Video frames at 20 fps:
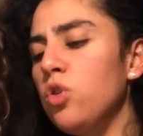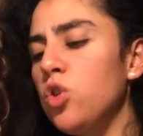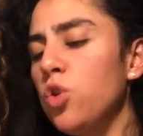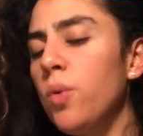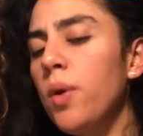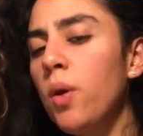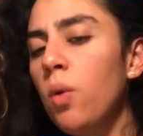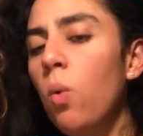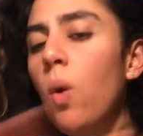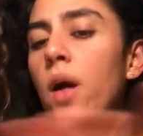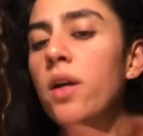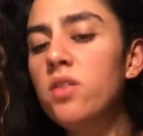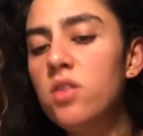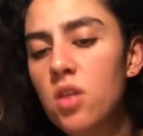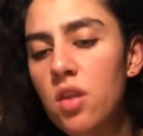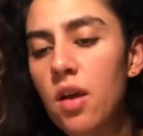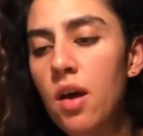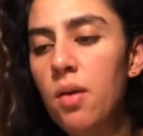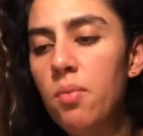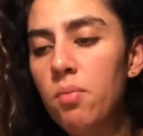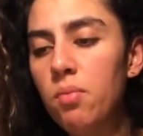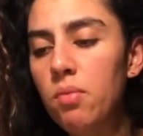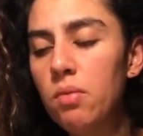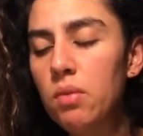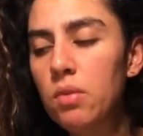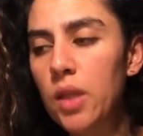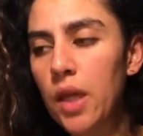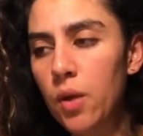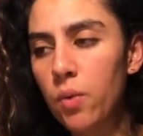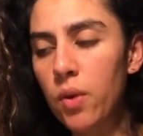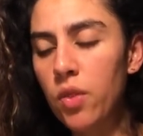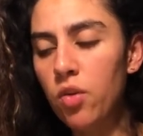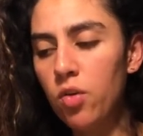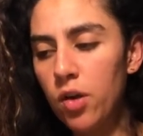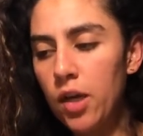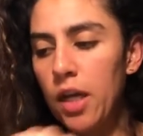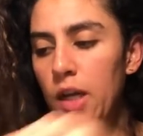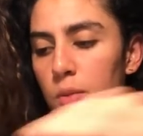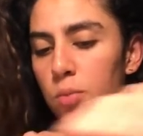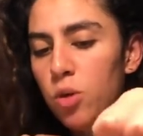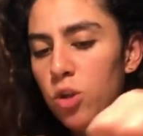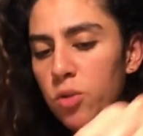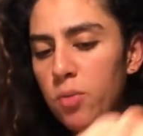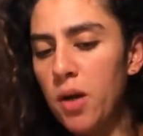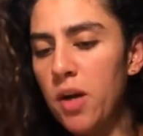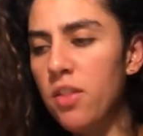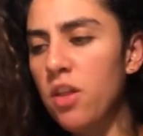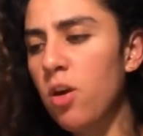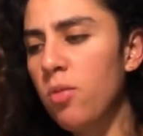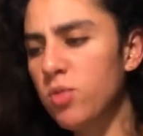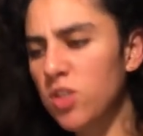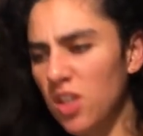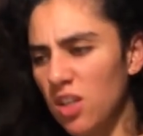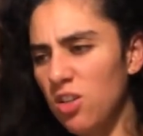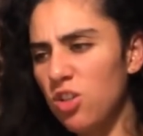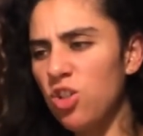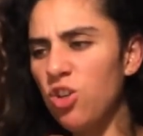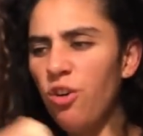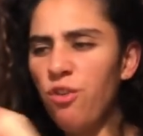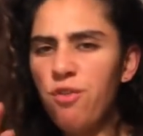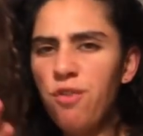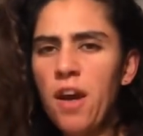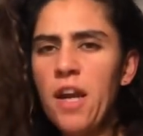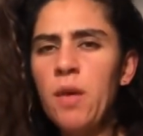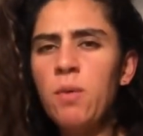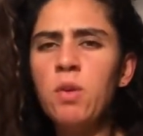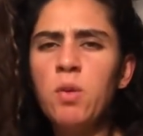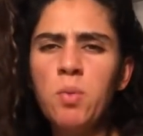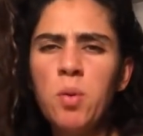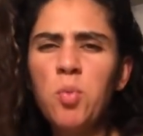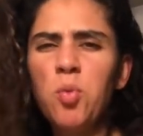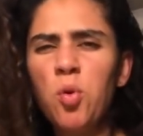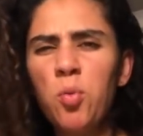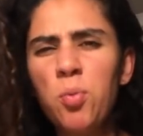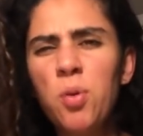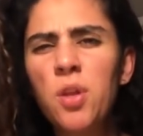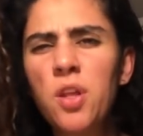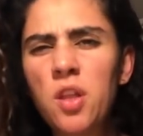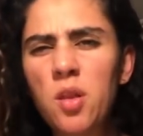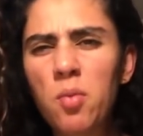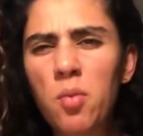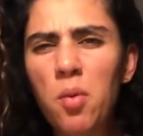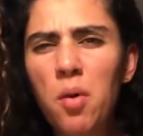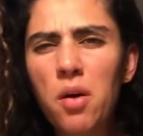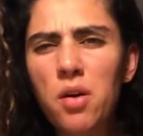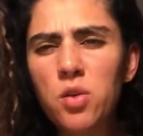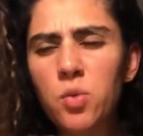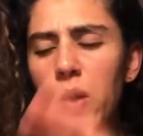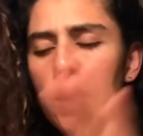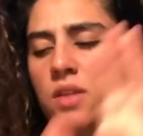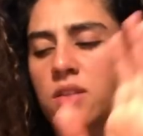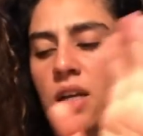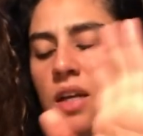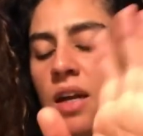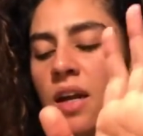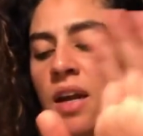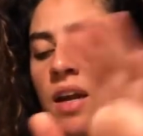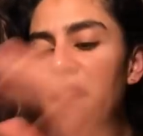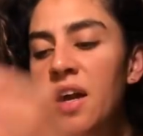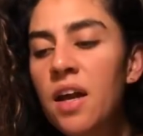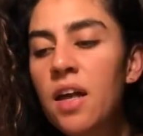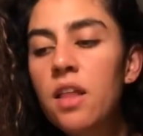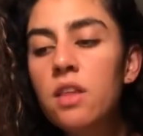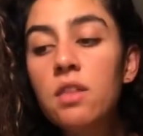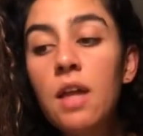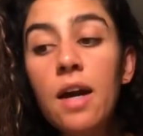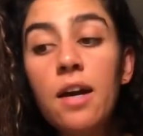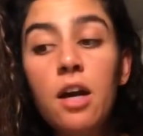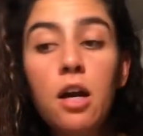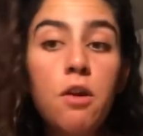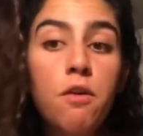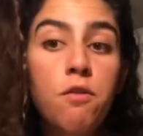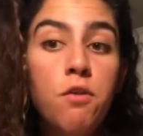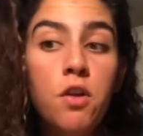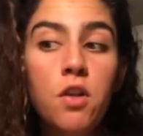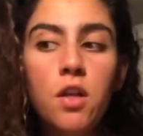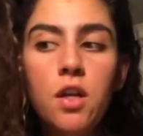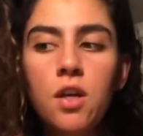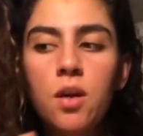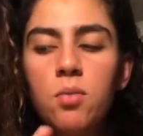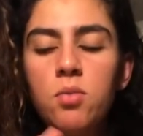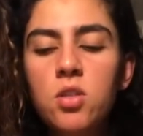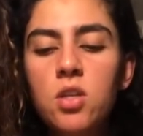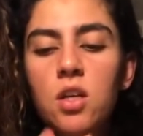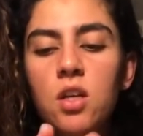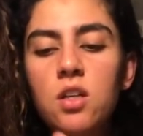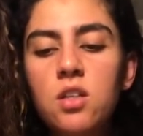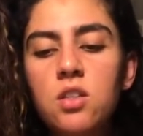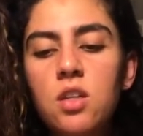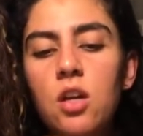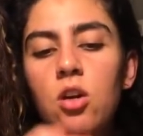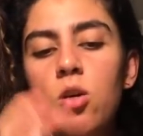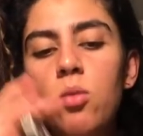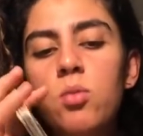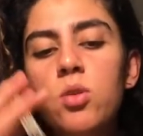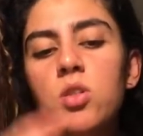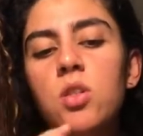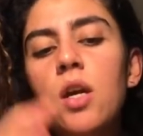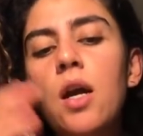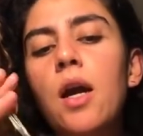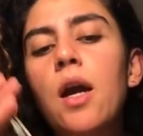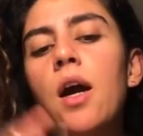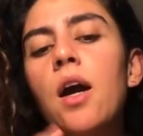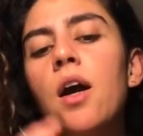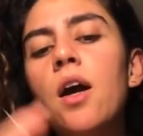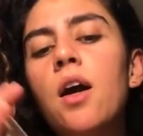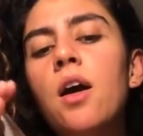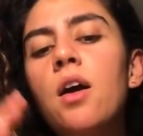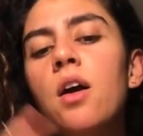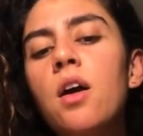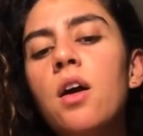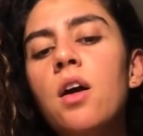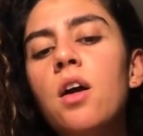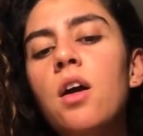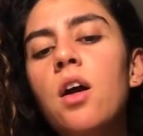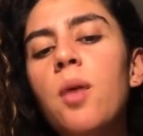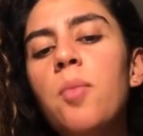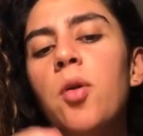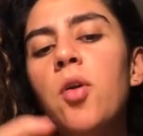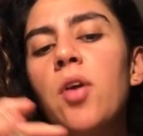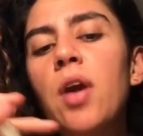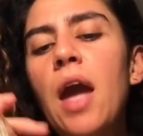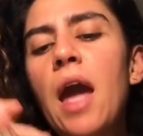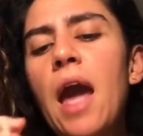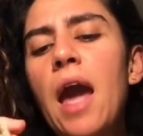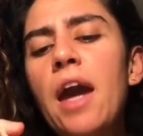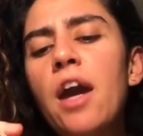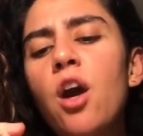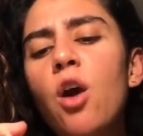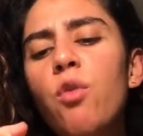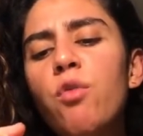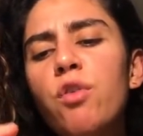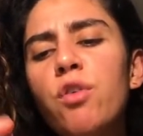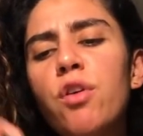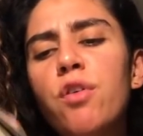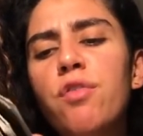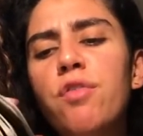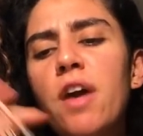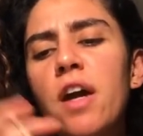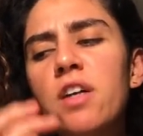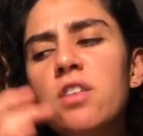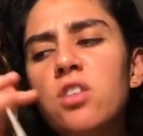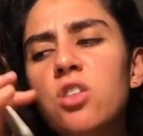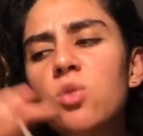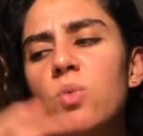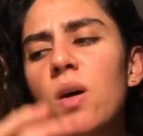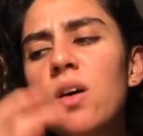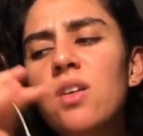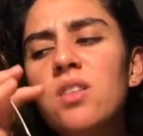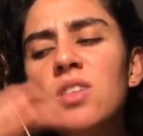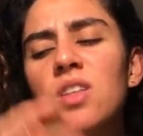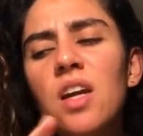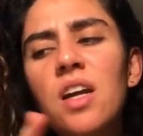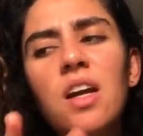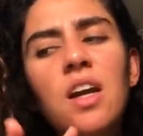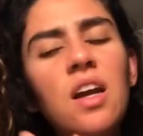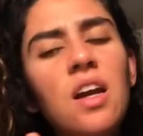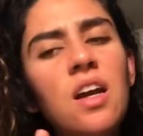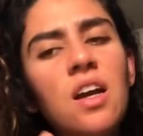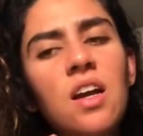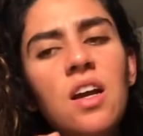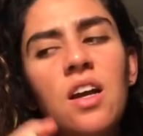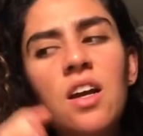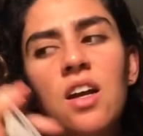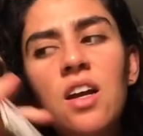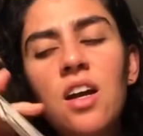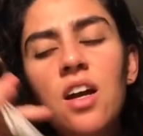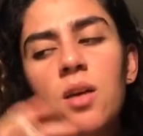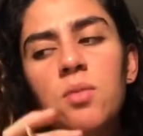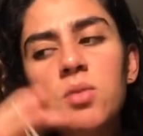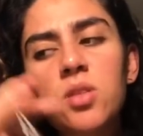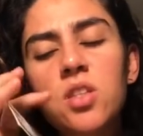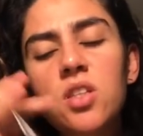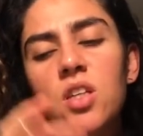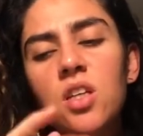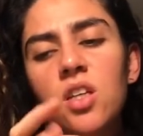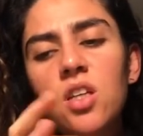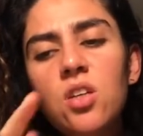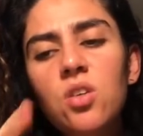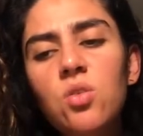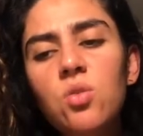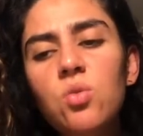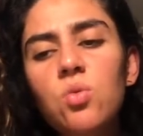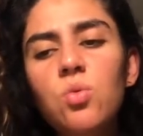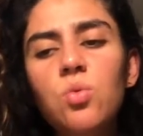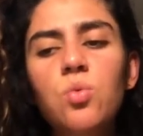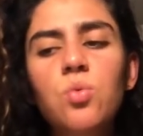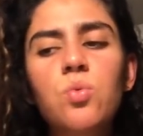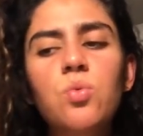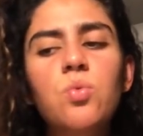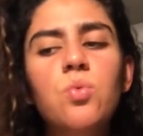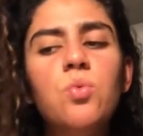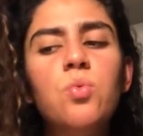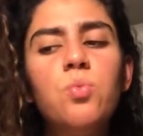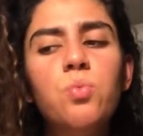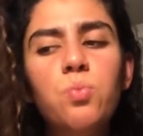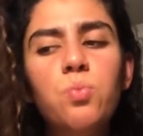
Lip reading: doing what to them, like when they're getting pulled apart, and they almost like start fighting with the people who are pulling them apart as well. It's like that kind of feeling. I'm seeing it as like almost like I'm hearing hangover effect as well. It's like I'm seeing you